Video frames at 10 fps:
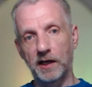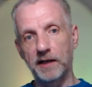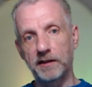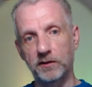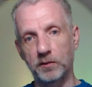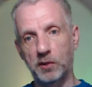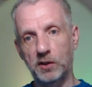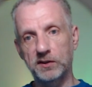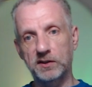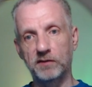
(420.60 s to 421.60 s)
either in the
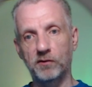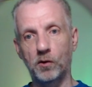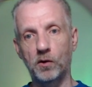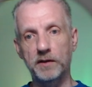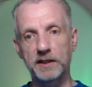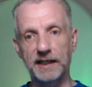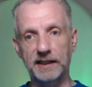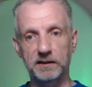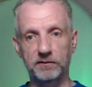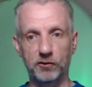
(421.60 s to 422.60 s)
positive or the
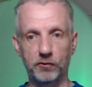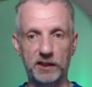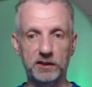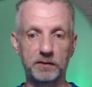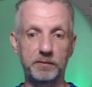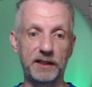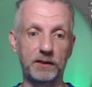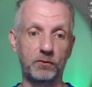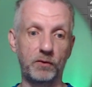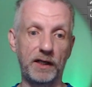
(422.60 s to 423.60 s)
negative direction,
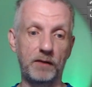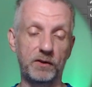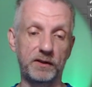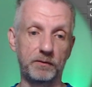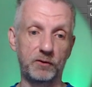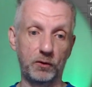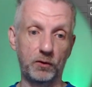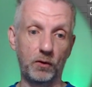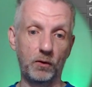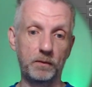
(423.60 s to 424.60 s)
depending on where I want them to
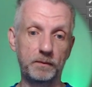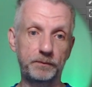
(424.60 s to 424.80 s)
go.